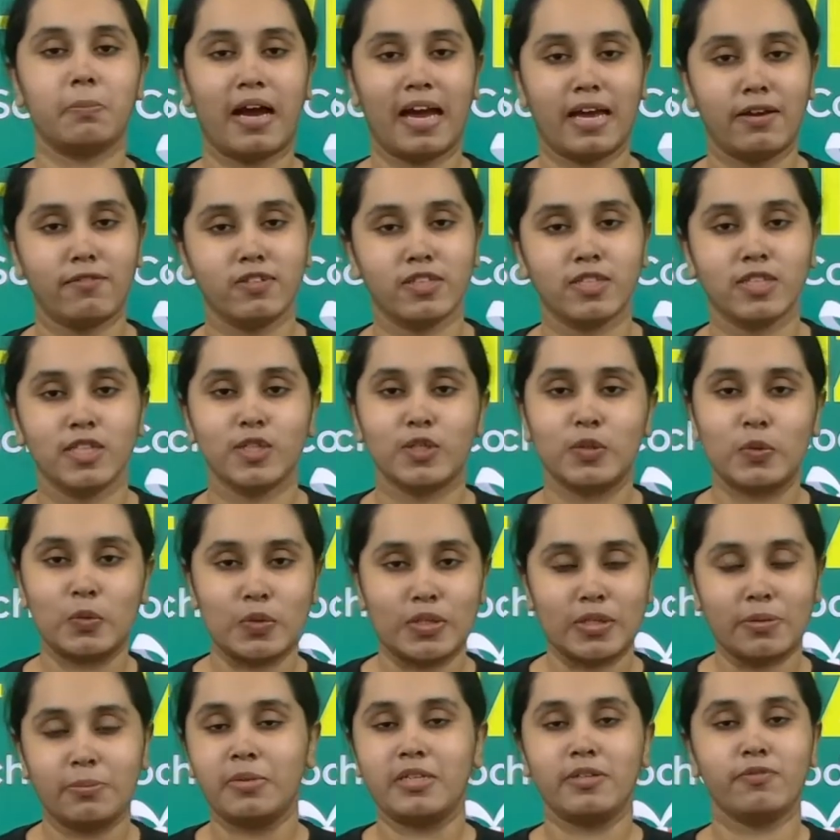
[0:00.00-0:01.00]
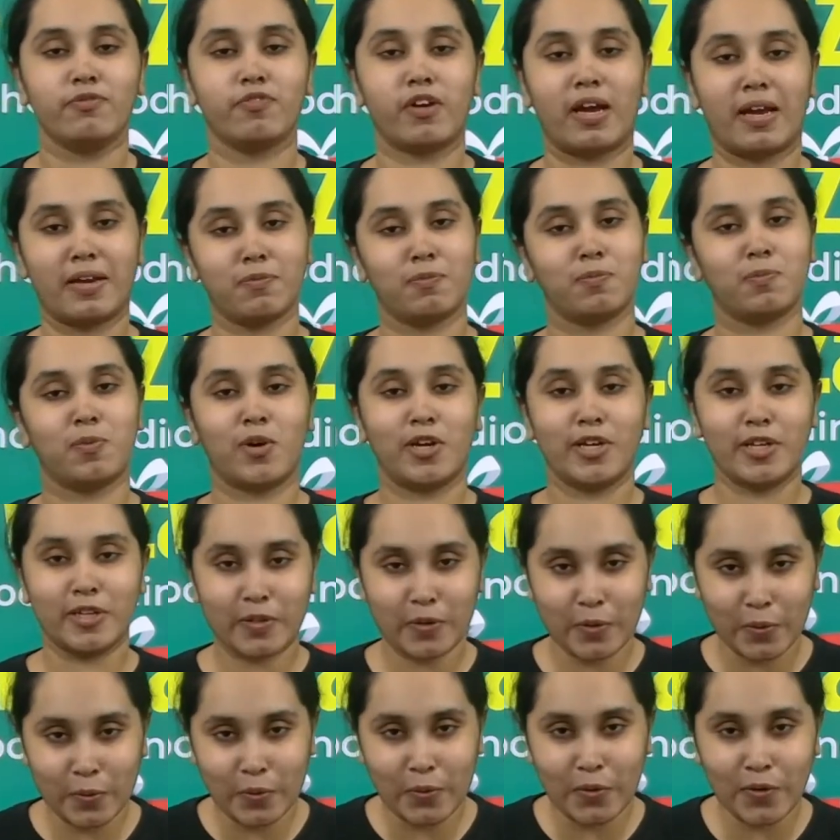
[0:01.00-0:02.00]
BioWizard Tournament 5.0.
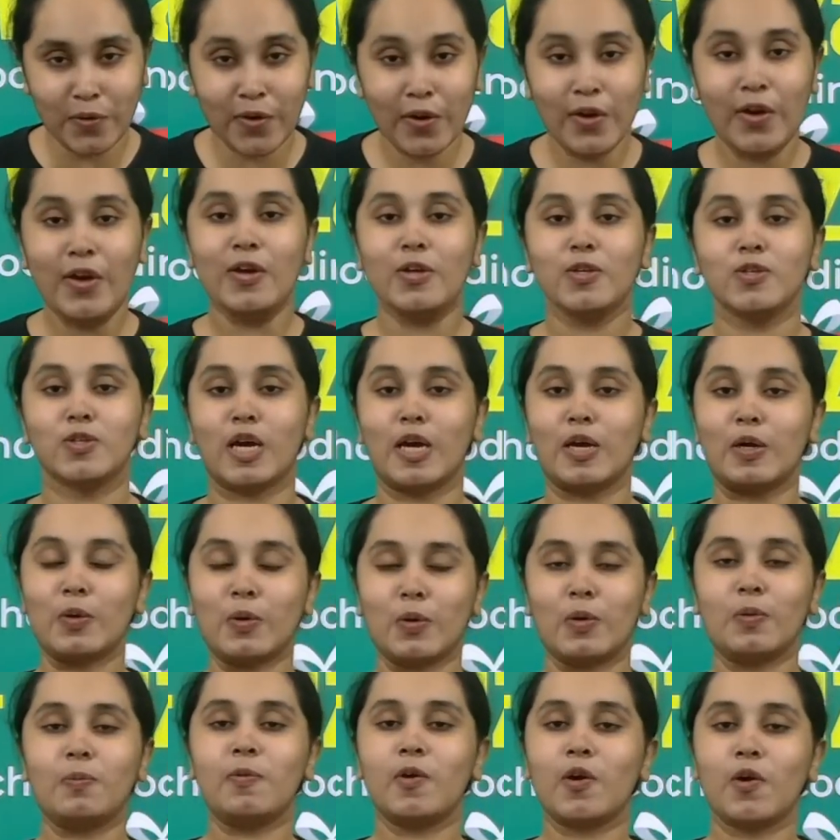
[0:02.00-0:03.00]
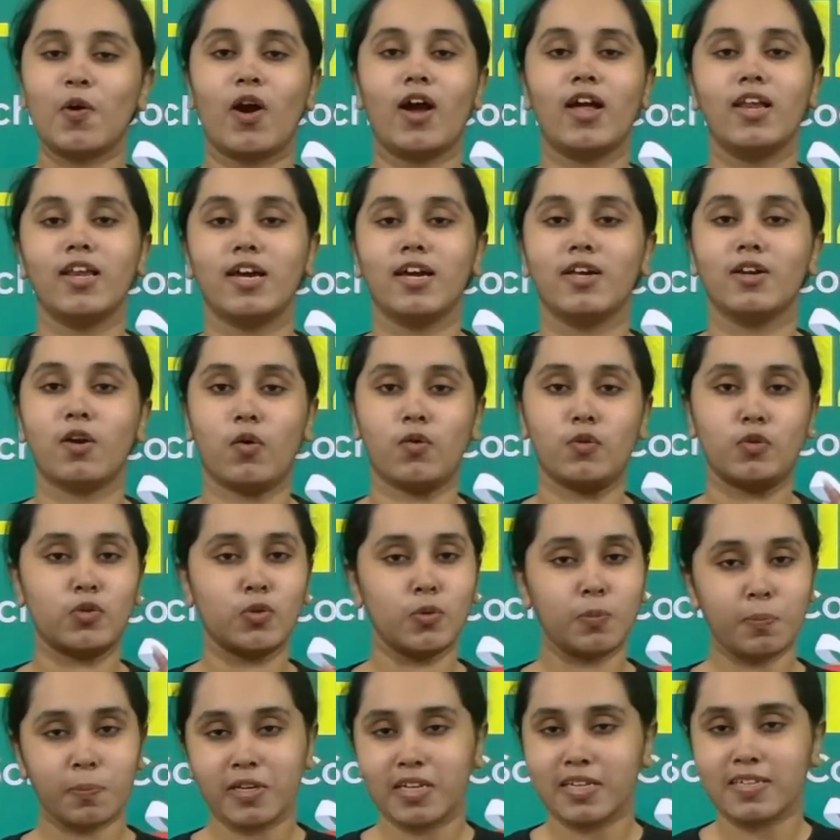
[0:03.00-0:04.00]
So I hope you all are
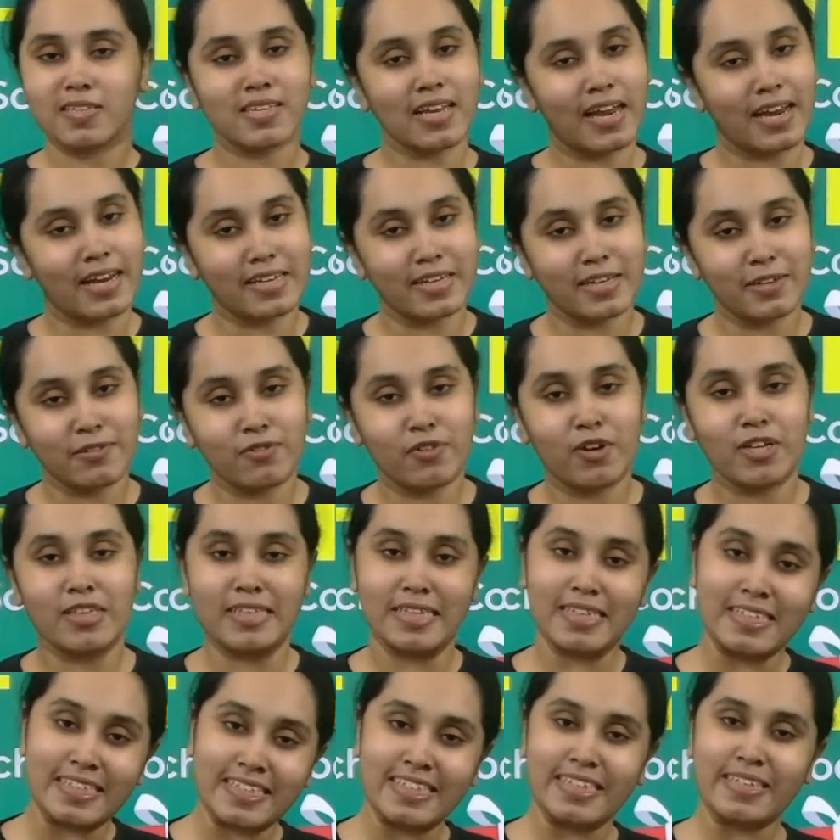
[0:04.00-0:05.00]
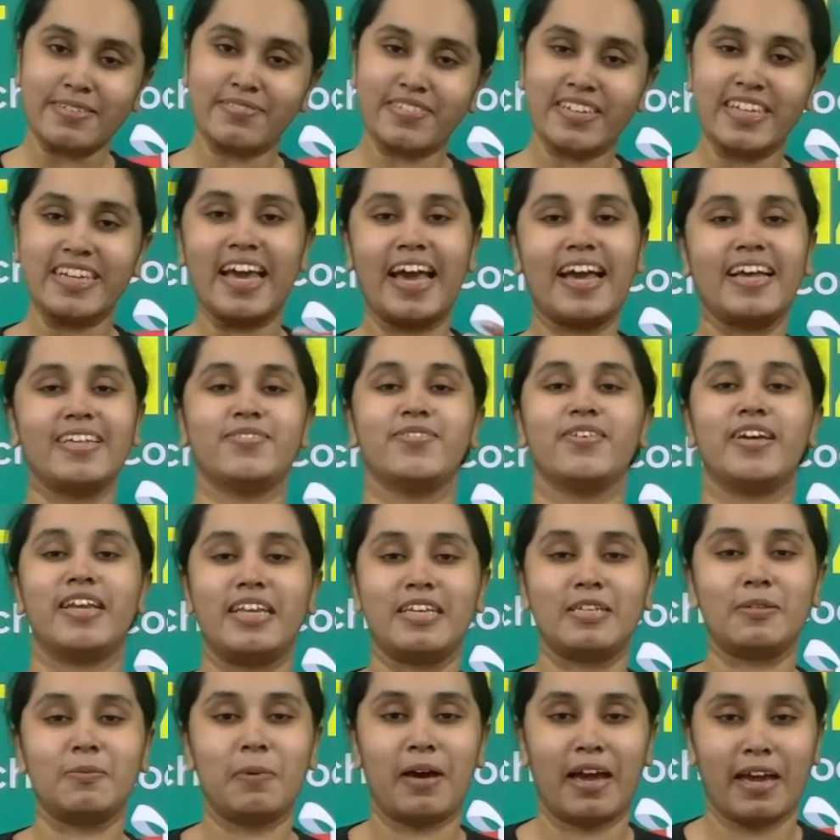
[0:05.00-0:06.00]
super excited for this event as well
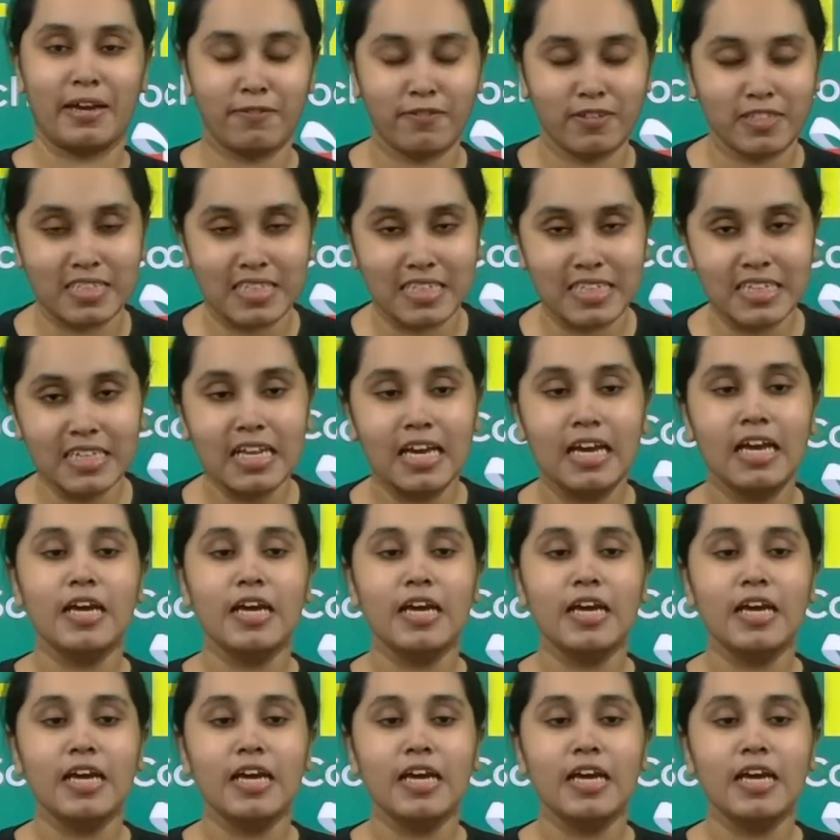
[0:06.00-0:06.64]
as BioWizard.